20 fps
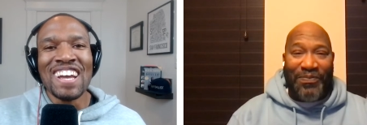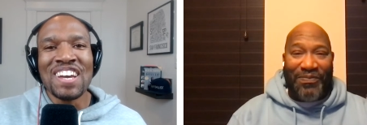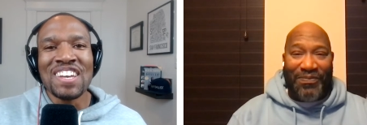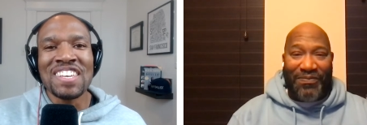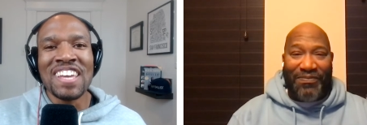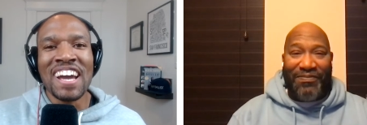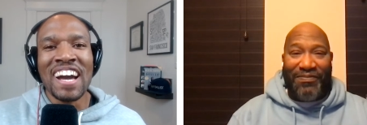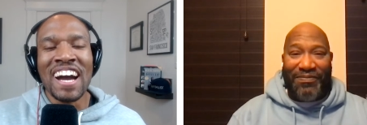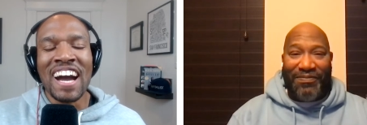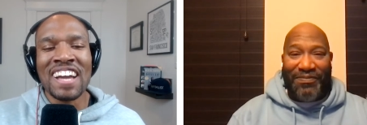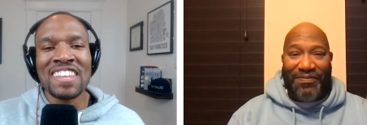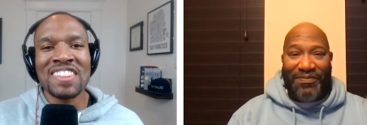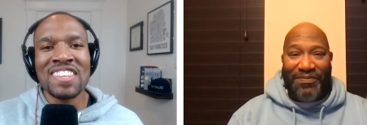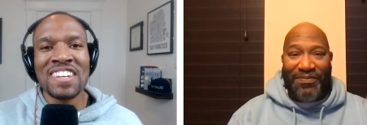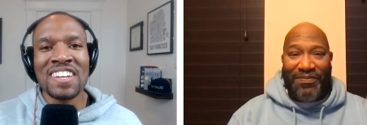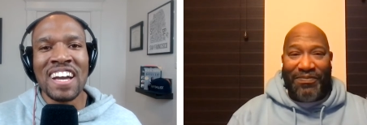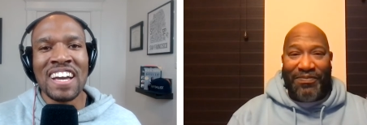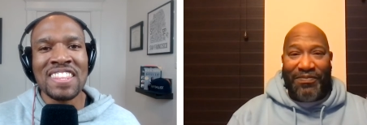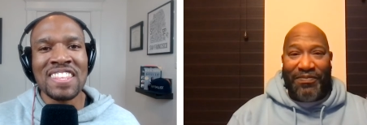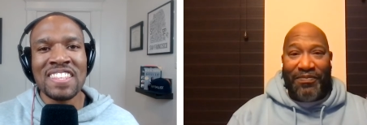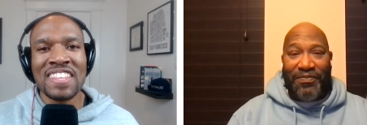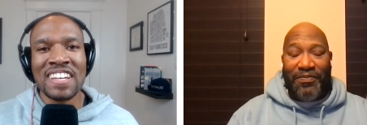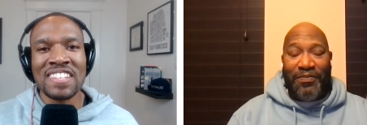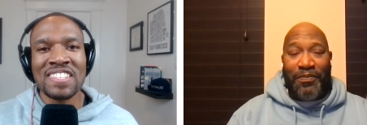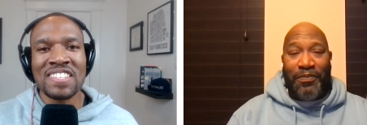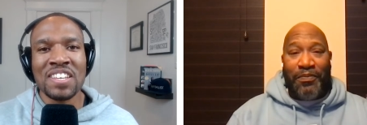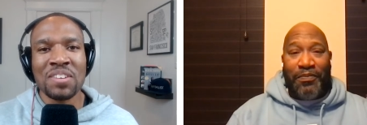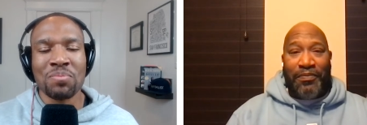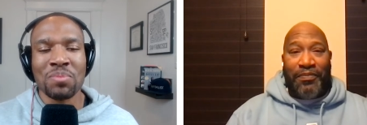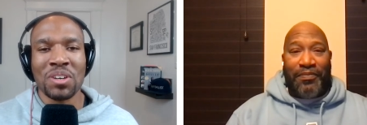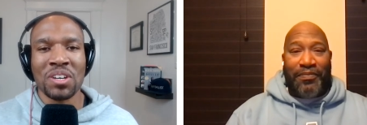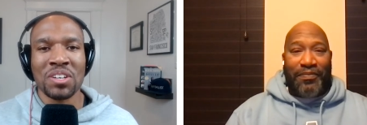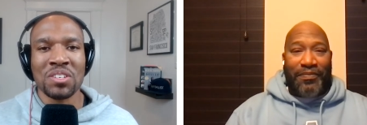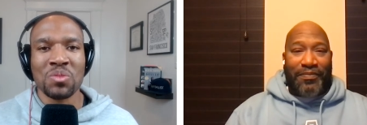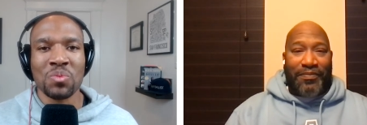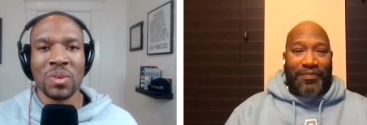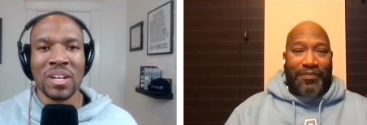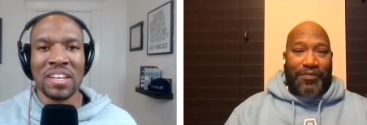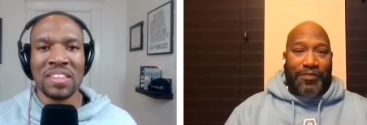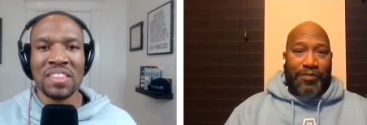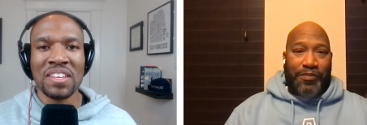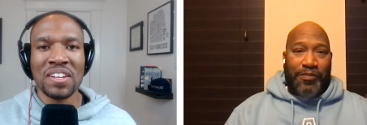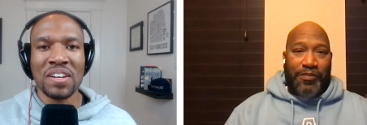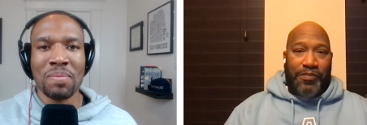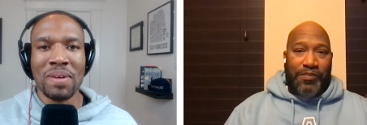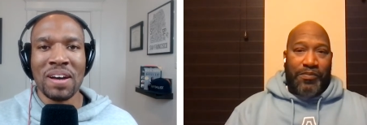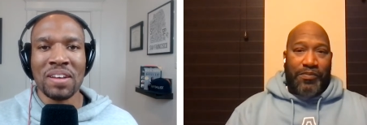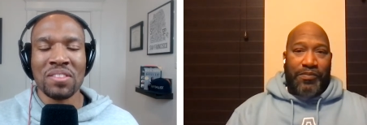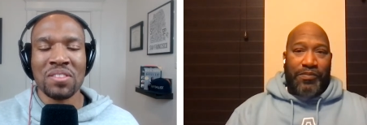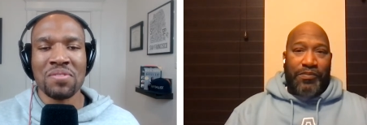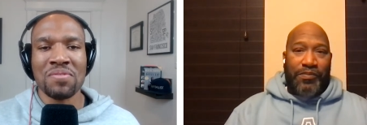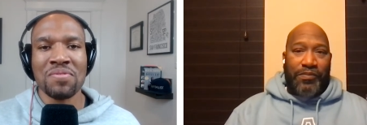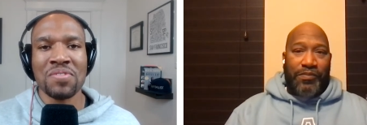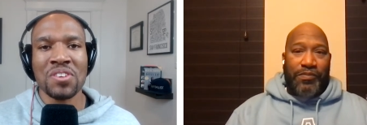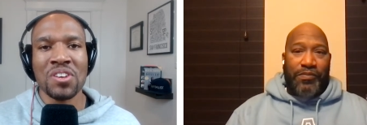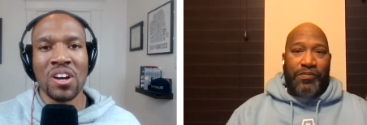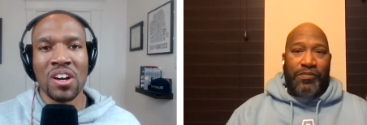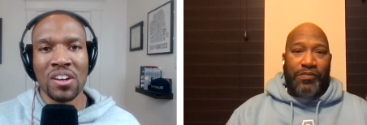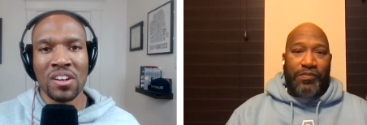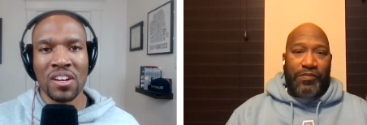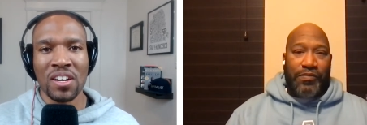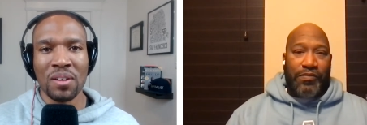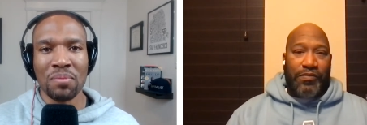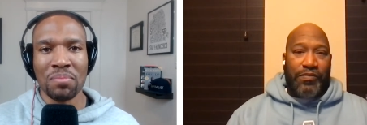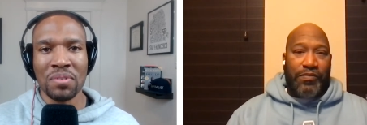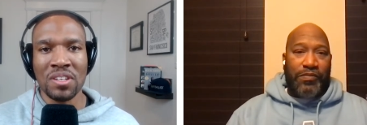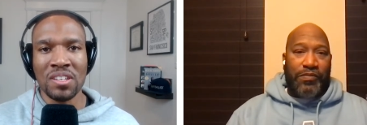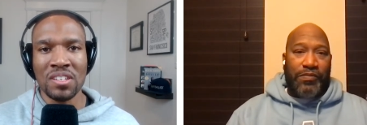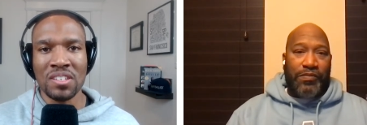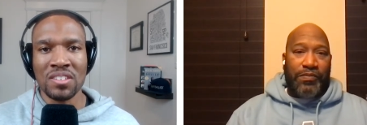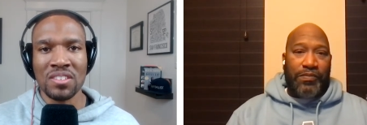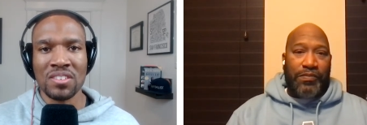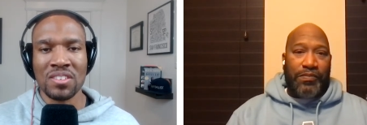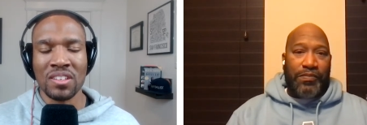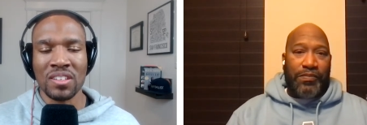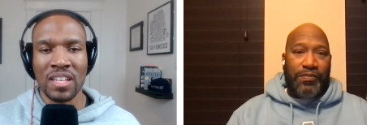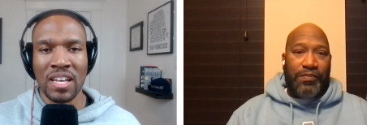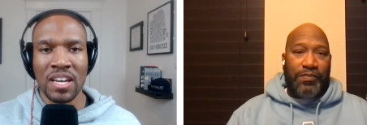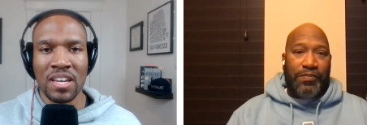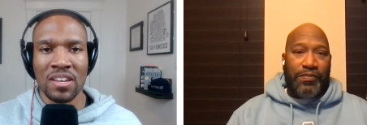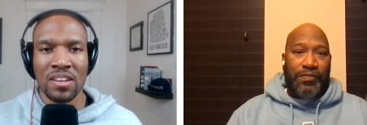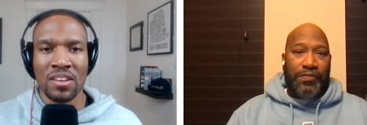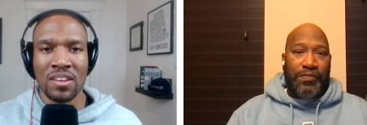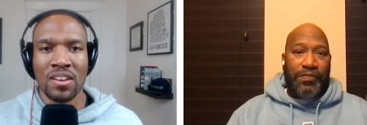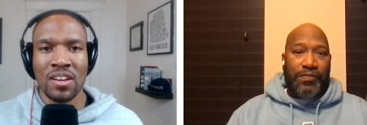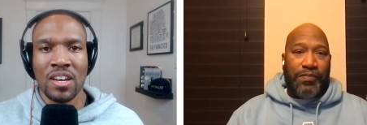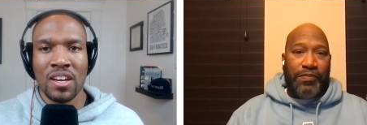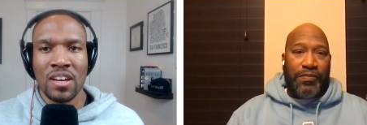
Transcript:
Speaker 1: Yeah, I think that's it, because when I think about the VR companies like